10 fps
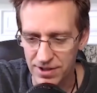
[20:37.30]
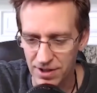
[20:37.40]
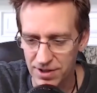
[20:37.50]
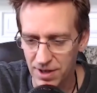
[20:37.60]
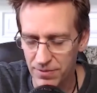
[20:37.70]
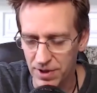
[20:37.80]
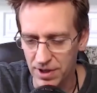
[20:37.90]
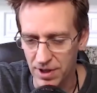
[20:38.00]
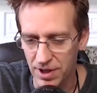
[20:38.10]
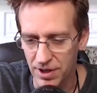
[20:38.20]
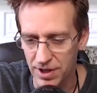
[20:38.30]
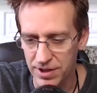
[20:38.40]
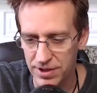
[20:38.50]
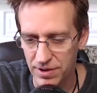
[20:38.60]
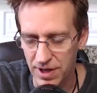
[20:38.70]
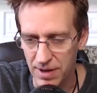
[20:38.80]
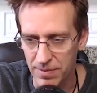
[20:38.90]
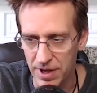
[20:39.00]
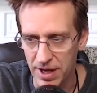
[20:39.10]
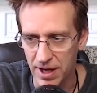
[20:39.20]
something on Instagram,
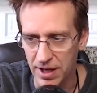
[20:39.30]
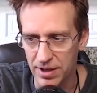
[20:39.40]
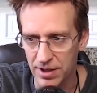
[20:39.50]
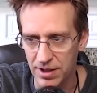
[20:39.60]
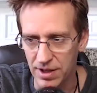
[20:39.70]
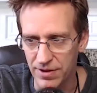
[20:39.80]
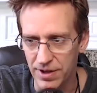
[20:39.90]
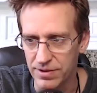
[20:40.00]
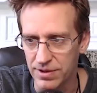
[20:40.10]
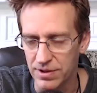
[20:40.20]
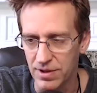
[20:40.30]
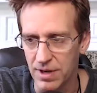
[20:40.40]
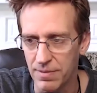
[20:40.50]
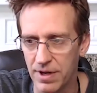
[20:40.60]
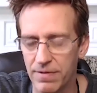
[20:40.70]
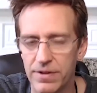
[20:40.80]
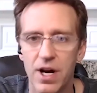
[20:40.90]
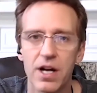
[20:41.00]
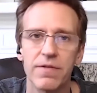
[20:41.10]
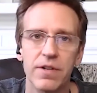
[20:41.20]
and I think it was Instagram, and a
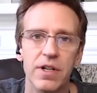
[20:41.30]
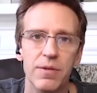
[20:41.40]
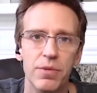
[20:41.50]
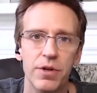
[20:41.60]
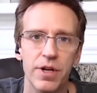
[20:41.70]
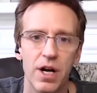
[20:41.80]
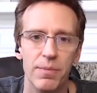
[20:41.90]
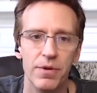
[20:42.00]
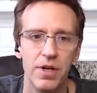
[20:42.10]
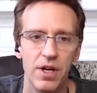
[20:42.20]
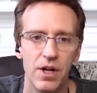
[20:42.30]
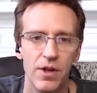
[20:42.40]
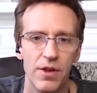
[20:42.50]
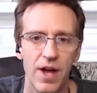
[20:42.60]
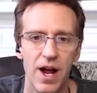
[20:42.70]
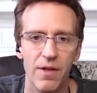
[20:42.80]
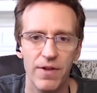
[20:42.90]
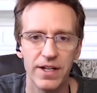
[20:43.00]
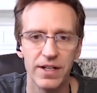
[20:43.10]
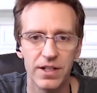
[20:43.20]
photographer had put up how they
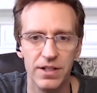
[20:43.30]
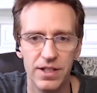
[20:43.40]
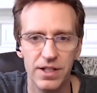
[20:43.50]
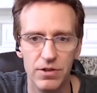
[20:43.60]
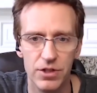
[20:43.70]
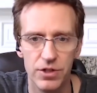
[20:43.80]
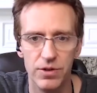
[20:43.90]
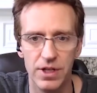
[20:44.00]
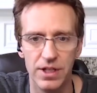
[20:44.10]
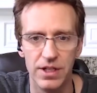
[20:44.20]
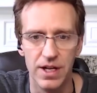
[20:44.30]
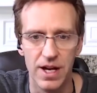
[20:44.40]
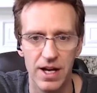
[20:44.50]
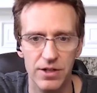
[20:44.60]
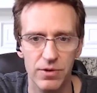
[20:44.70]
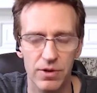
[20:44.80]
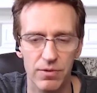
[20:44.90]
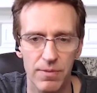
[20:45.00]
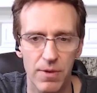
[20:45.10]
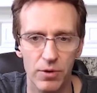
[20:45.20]
can continue shooting and do it
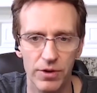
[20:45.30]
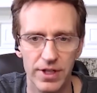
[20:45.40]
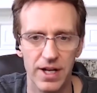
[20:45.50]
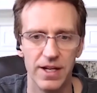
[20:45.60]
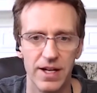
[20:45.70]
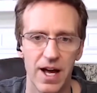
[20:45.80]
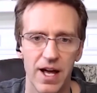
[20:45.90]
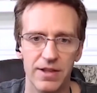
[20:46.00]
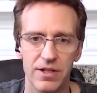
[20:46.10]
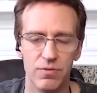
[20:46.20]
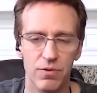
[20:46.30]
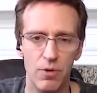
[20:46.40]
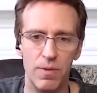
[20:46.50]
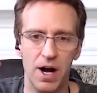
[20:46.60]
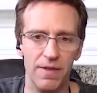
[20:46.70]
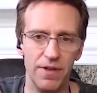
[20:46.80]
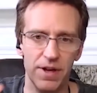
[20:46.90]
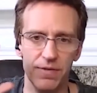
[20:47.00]
remotely. And they had this robot that